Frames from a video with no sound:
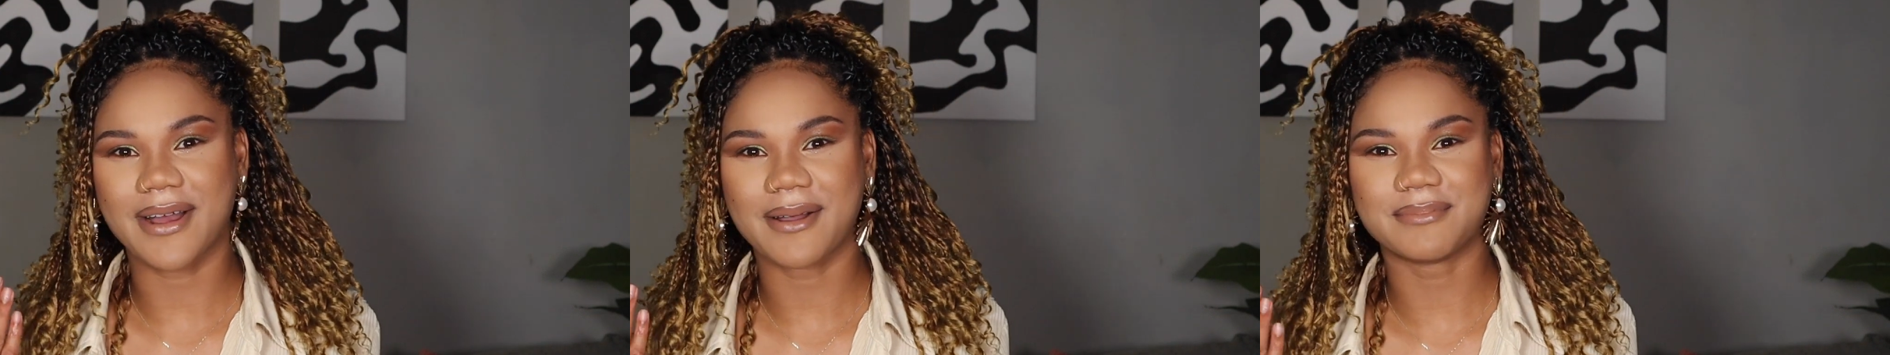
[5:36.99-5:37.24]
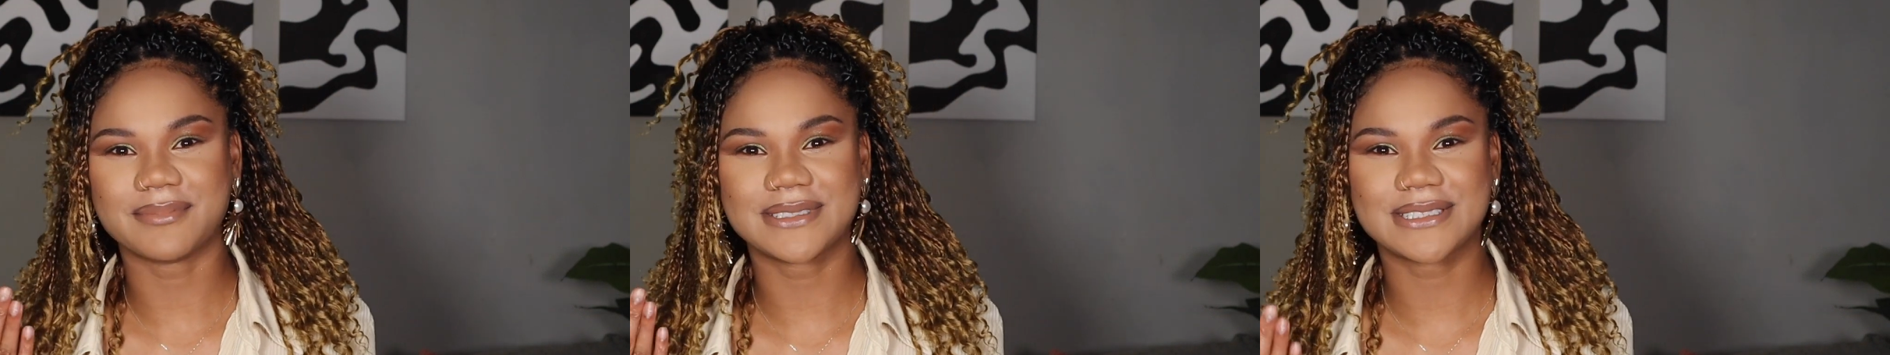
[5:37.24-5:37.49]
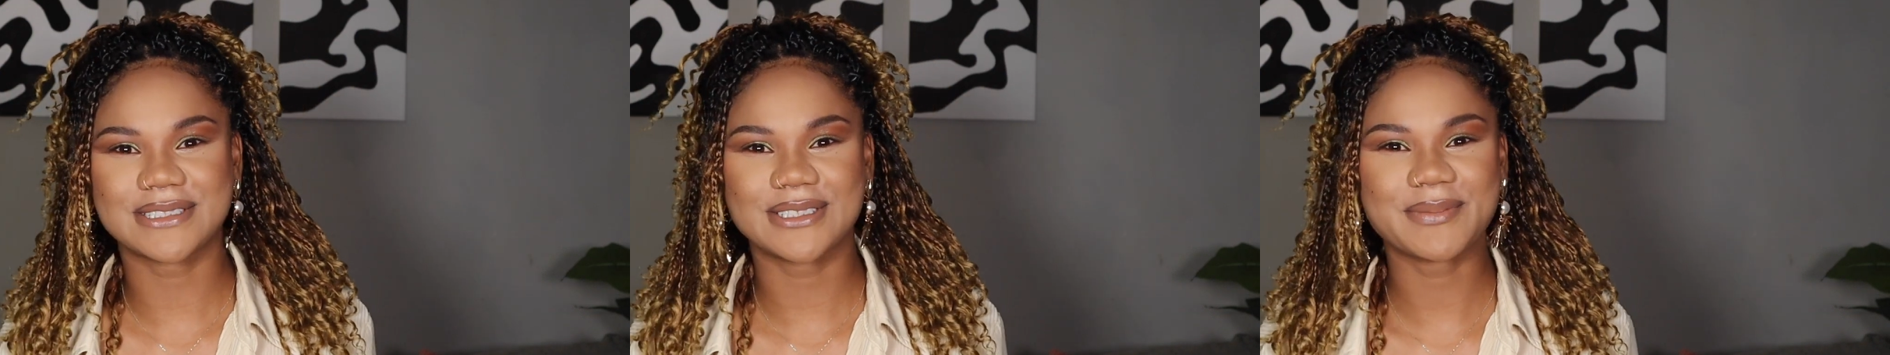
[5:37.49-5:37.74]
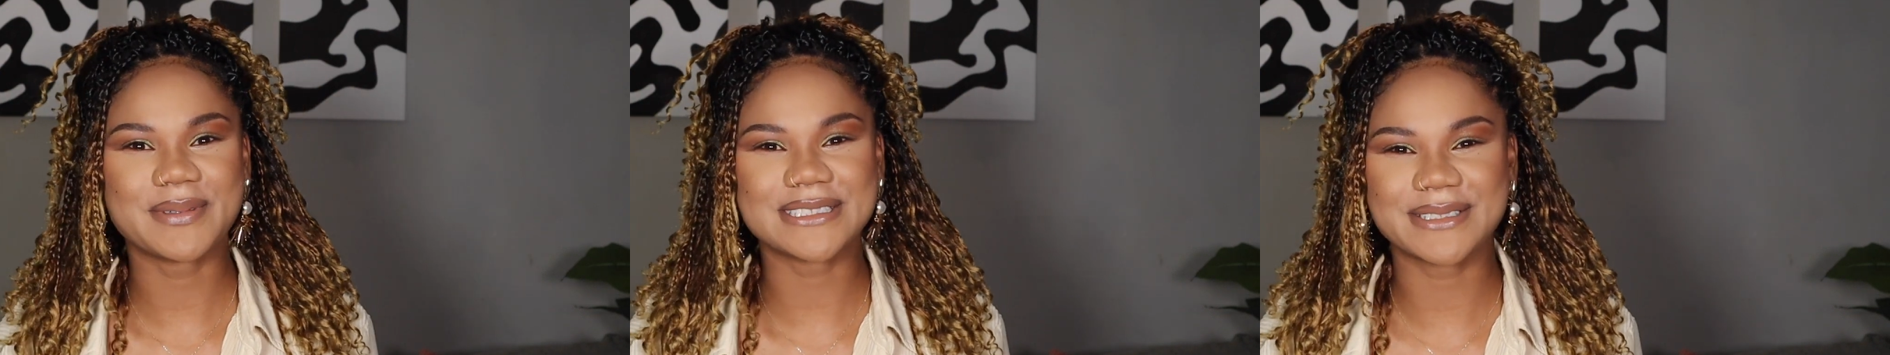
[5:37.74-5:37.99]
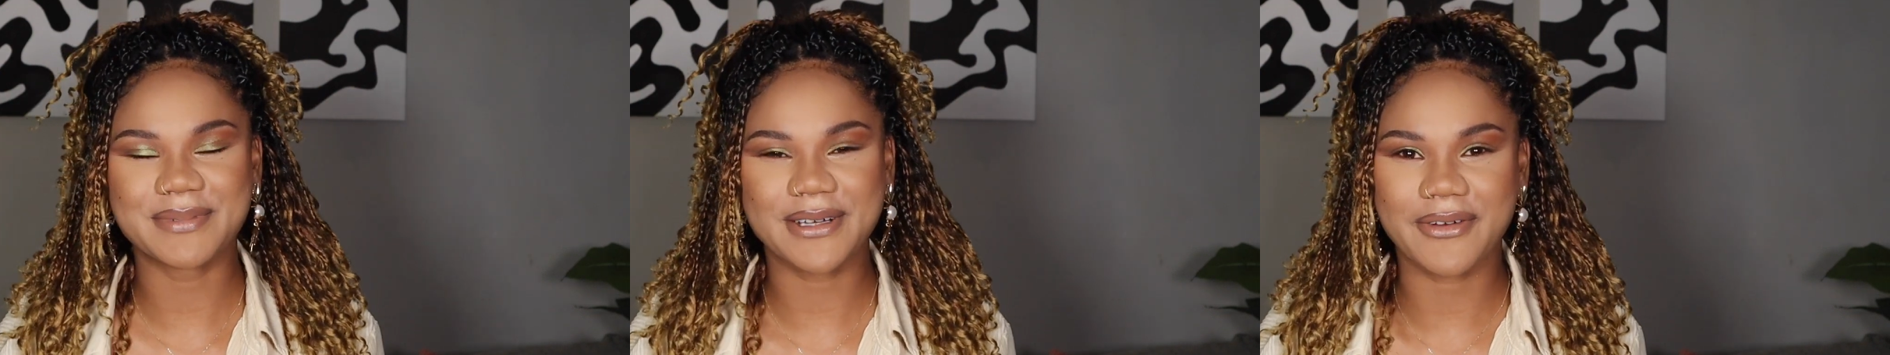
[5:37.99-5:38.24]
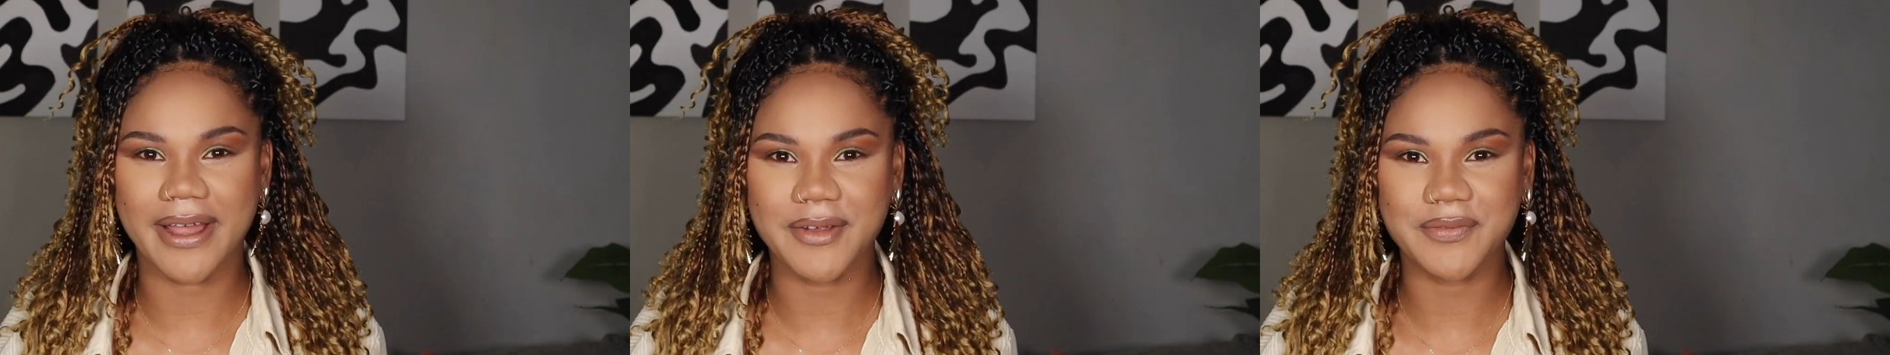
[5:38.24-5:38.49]
I'm super, super
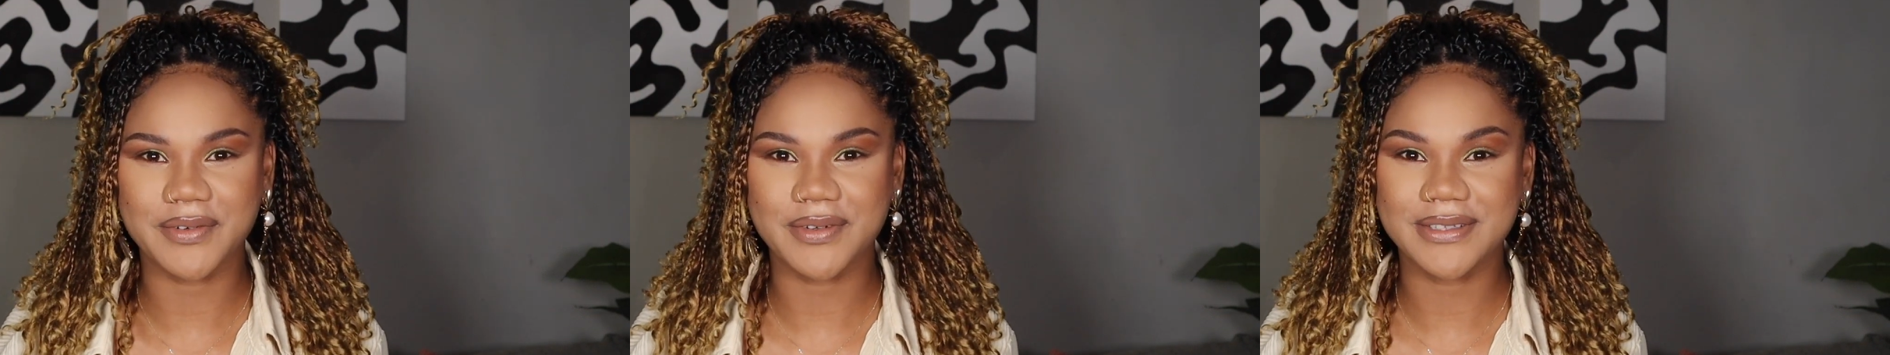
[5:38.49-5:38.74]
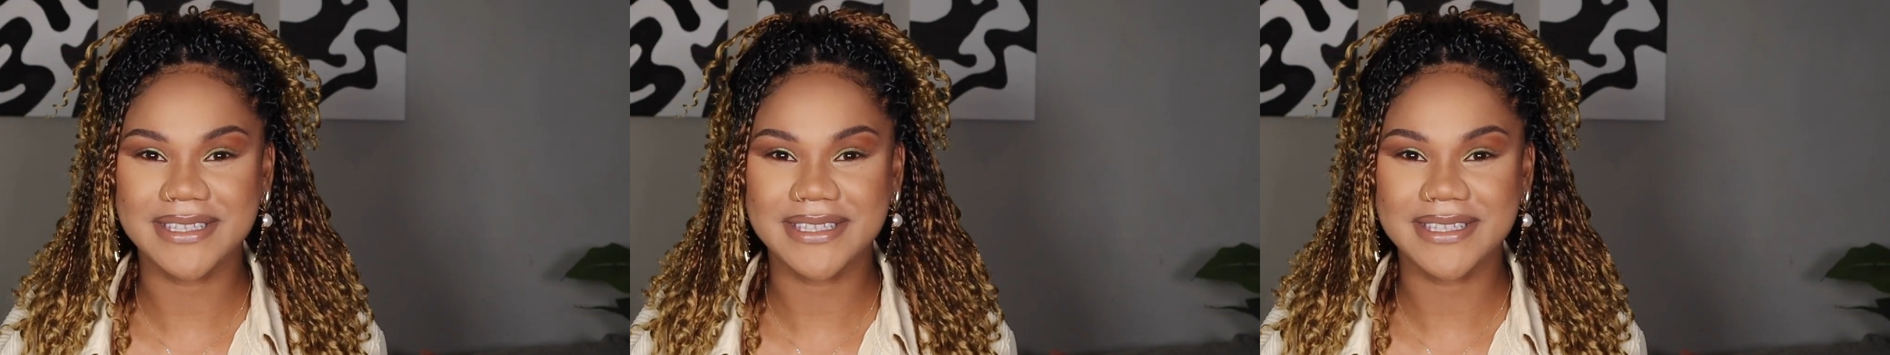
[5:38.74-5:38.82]
grateful.